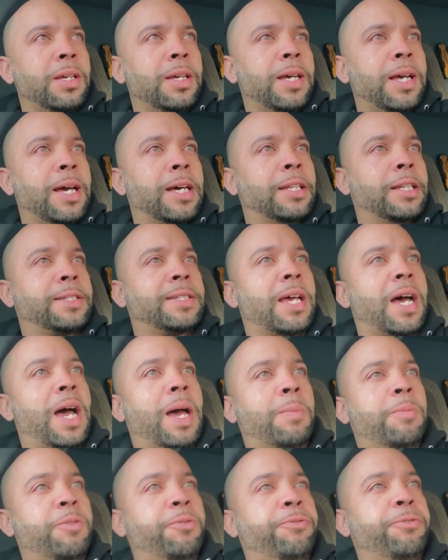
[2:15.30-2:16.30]
At a
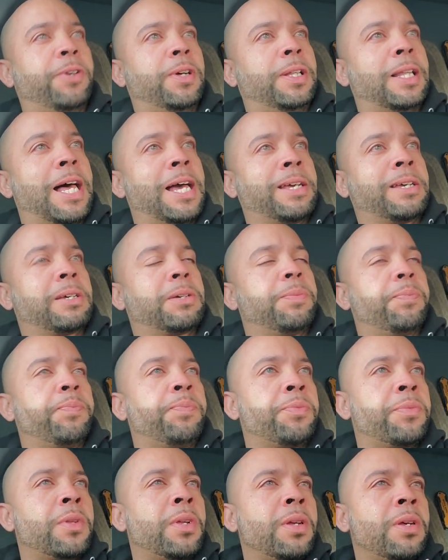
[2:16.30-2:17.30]
time you feel like
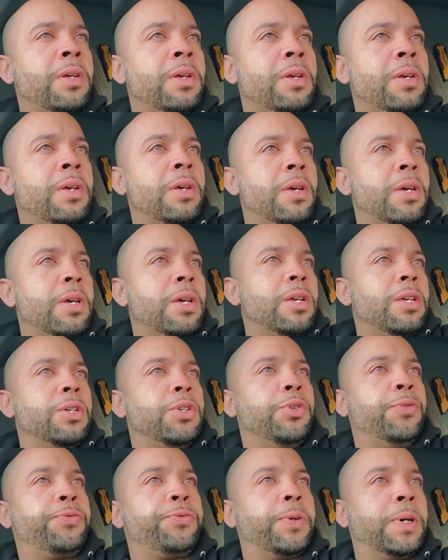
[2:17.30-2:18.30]
you're